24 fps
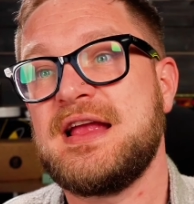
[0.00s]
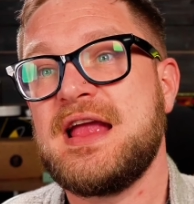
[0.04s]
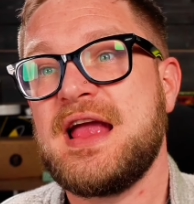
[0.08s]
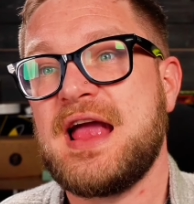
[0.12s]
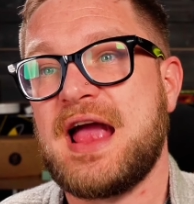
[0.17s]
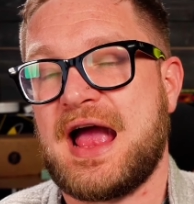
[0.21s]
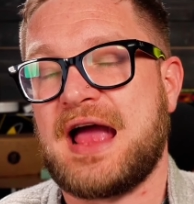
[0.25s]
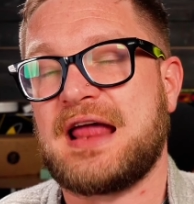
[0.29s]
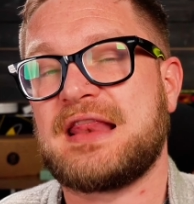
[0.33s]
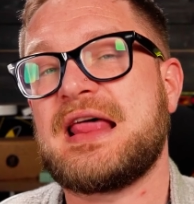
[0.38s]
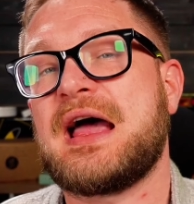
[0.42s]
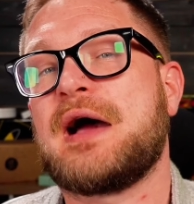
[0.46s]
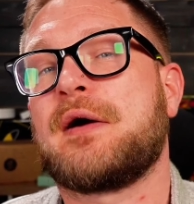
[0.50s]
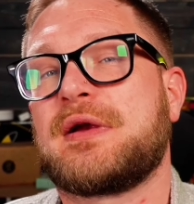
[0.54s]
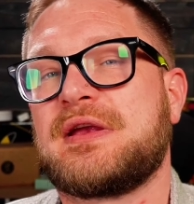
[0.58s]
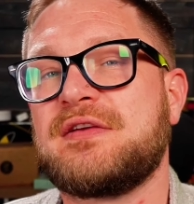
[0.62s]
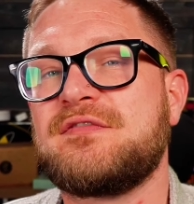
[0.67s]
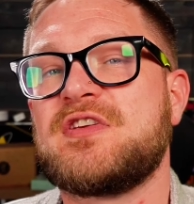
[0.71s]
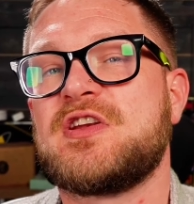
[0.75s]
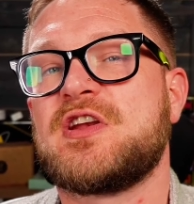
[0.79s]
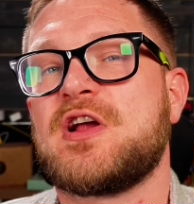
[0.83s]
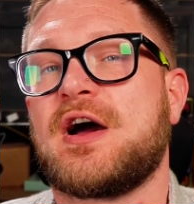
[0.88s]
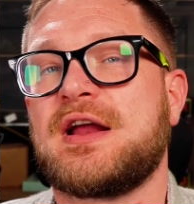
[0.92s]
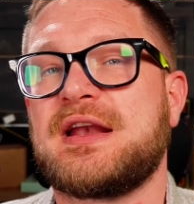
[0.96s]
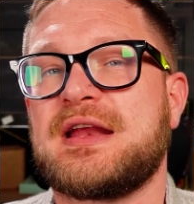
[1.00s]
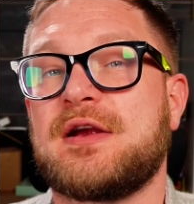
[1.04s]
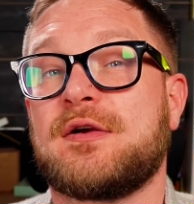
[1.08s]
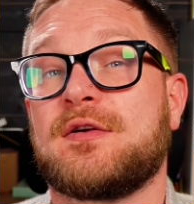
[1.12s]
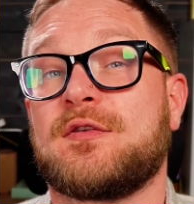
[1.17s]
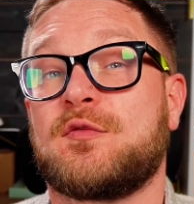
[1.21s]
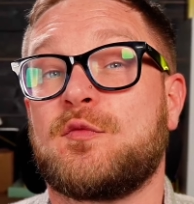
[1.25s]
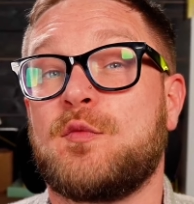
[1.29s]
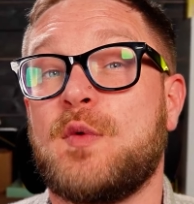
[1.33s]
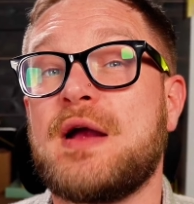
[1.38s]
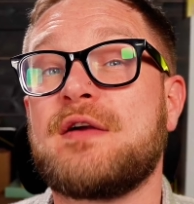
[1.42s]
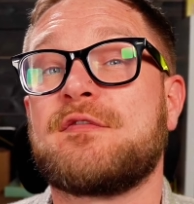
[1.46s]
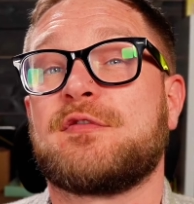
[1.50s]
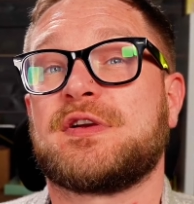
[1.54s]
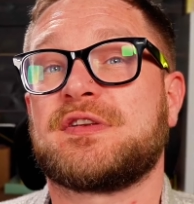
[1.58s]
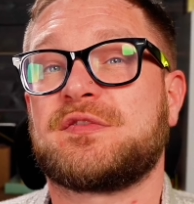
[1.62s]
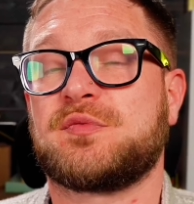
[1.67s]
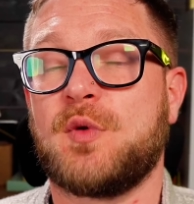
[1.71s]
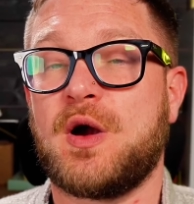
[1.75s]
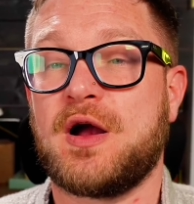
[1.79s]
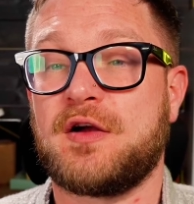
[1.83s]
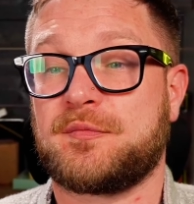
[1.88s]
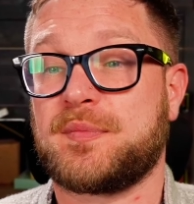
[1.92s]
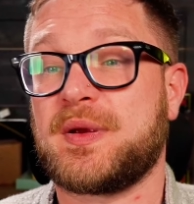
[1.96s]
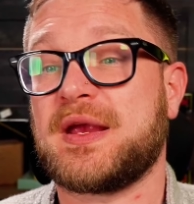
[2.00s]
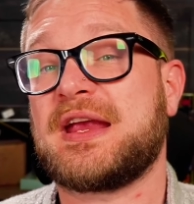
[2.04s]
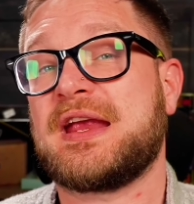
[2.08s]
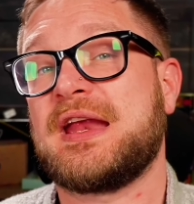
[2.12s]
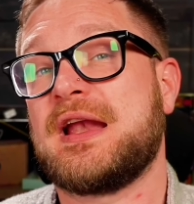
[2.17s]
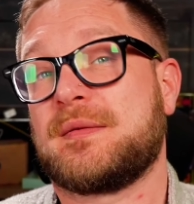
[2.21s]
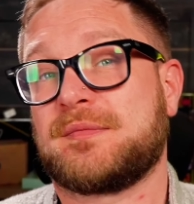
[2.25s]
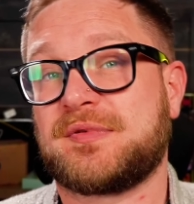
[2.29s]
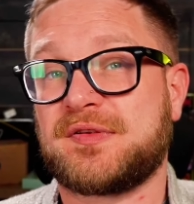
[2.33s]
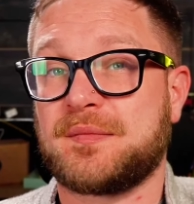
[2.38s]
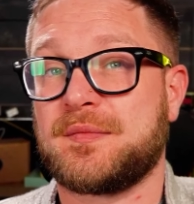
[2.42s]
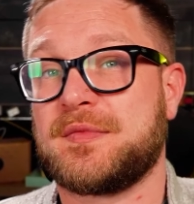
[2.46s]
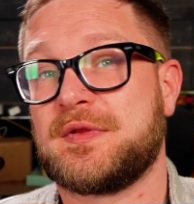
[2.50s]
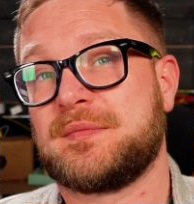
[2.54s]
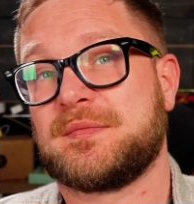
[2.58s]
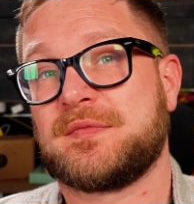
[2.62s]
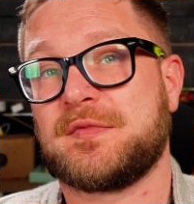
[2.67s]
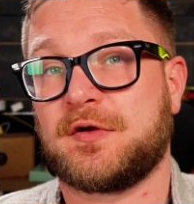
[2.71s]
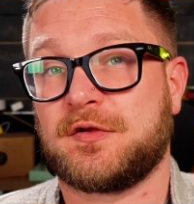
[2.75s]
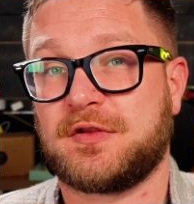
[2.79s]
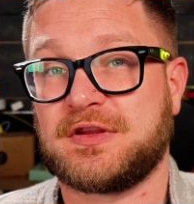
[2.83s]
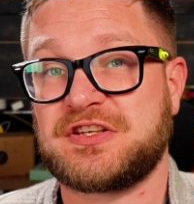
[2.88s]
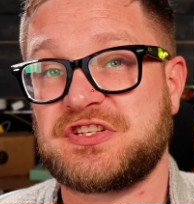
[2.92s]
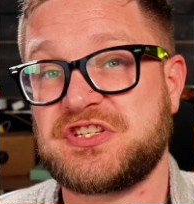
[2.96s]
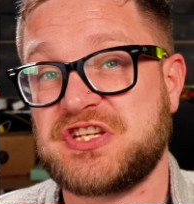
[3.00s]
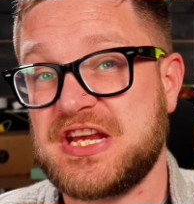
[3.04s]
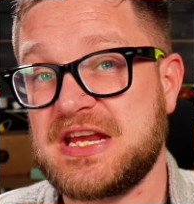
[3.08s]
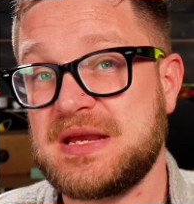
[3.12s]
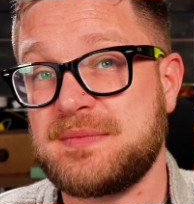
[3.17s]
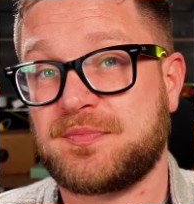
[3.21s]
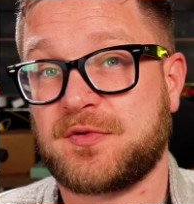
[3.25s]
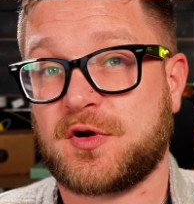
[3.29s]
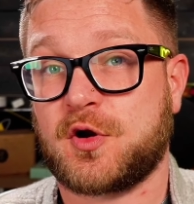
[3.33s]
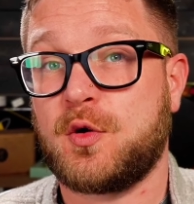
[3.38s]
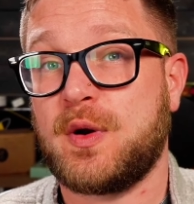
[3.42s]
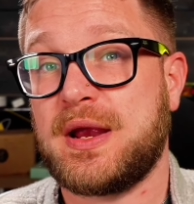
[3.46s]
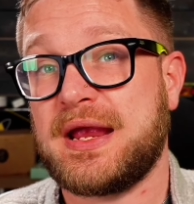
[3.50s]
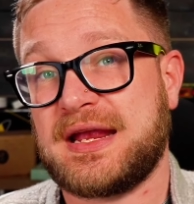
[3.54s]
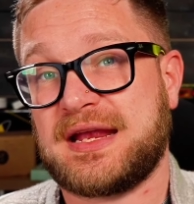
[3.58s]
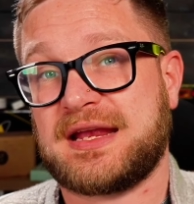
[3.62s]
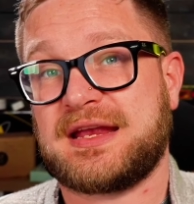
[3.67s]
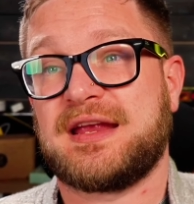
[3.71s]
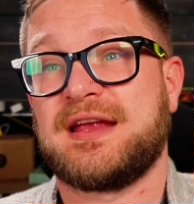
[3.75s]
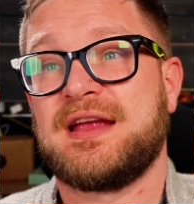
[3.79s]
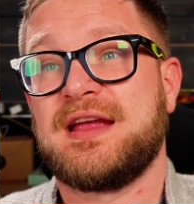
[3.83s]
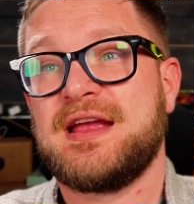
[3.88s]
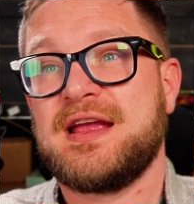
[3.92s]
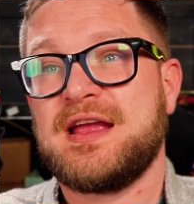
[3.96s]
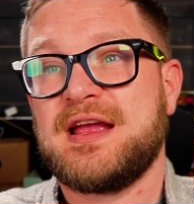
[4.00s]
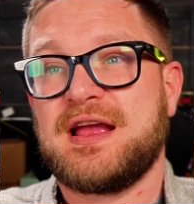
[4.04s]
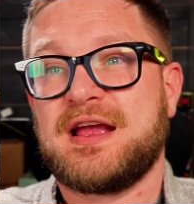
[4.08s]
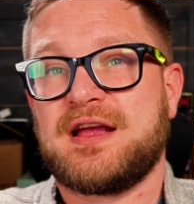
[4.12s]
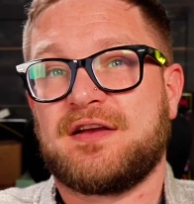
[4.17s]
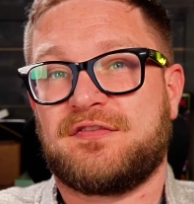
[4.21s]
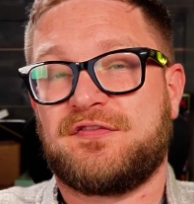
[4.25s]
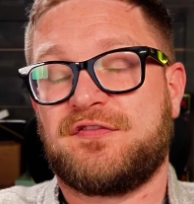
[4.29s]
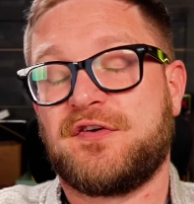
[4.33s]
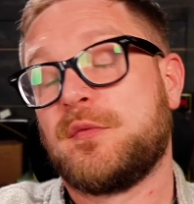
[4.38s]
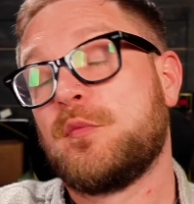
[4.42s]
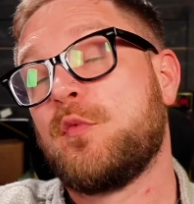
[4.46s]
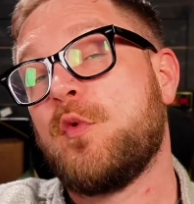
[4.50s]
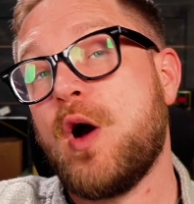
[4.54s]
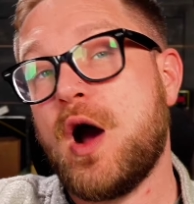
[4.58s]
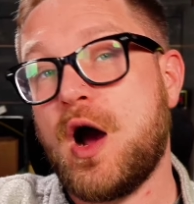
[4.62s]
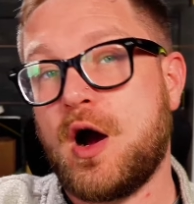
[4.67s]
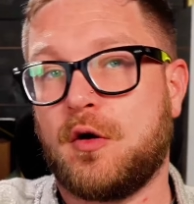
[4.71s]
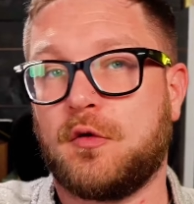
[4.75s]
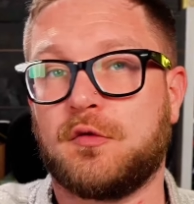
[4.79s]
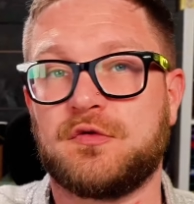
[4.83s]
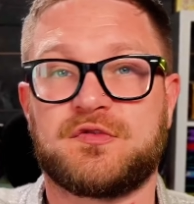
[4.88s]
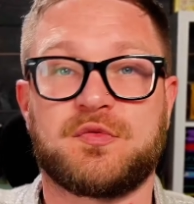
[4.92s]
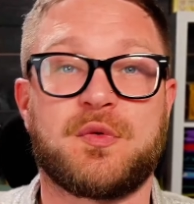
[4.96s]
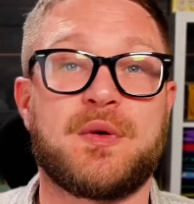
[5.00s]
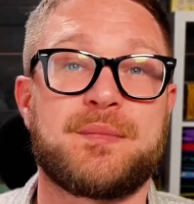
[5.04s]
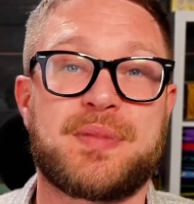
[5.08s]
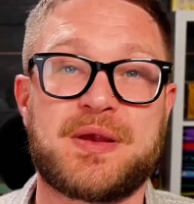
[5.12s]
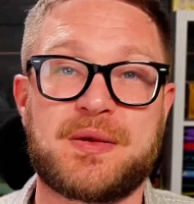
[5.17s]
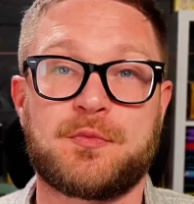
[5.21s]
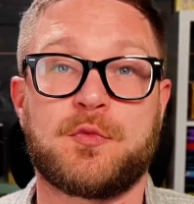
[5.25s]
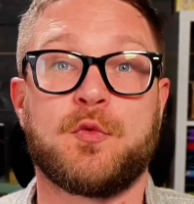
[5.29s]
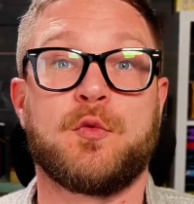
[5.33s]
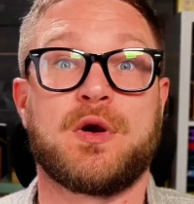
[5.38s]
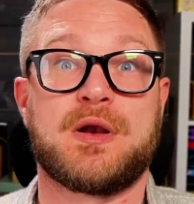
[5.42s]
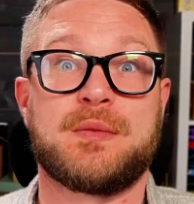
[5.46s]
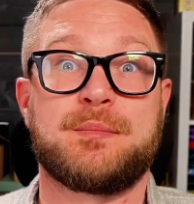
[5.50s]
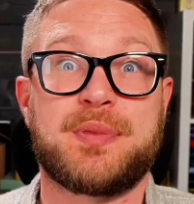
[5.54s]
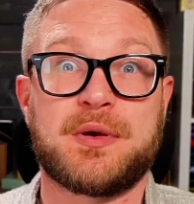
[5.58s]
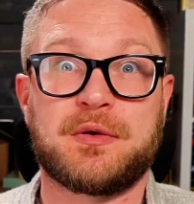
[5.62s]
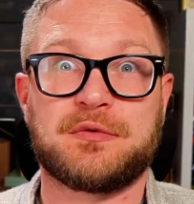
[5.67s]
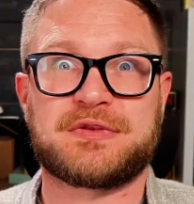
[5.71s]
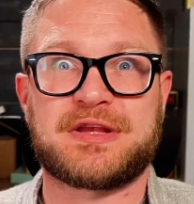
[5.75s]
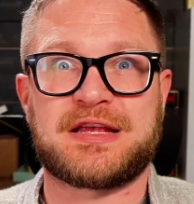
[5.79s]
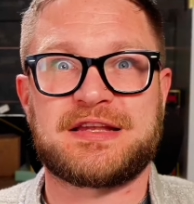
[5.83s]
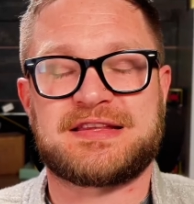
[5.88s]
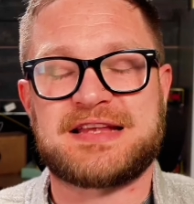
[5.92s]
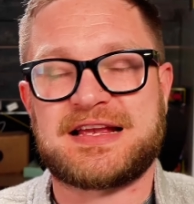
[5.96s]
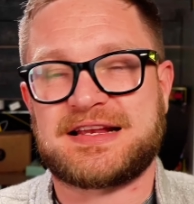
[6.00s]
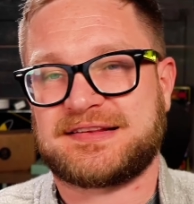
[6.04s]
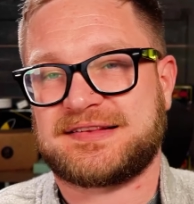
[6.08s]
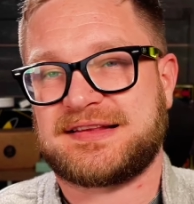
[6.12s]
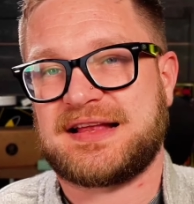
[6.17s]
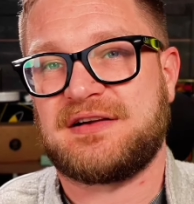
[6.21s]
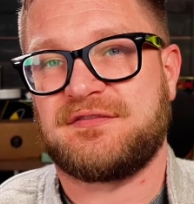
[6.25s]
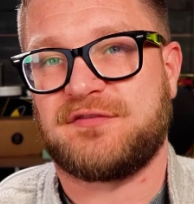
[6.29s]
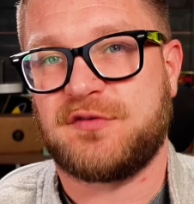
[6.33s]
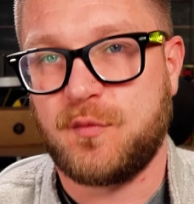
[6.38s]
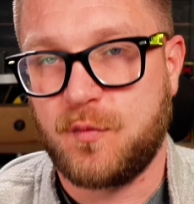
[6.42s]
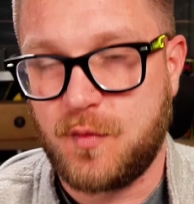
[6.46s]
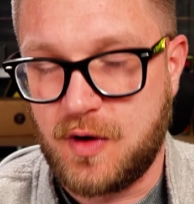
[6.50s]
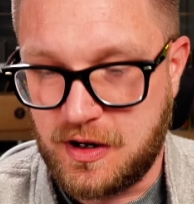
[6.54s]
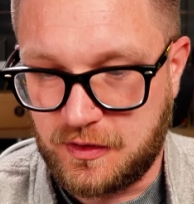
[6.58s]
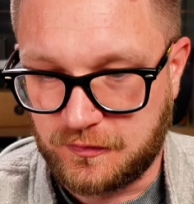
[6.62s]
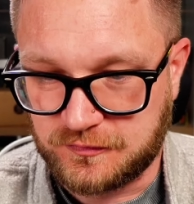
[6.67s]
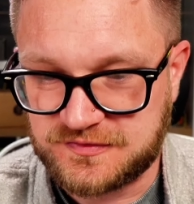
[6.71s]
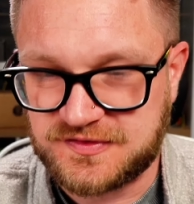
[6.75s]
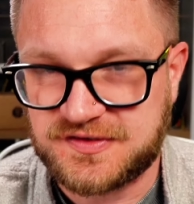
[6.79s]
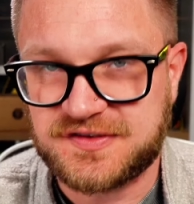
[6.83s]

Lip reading: And that will give you an idea of whether it's worth picking up some of them on the cheap, quick, for Worlds, when people want to build their decks out for Worlds.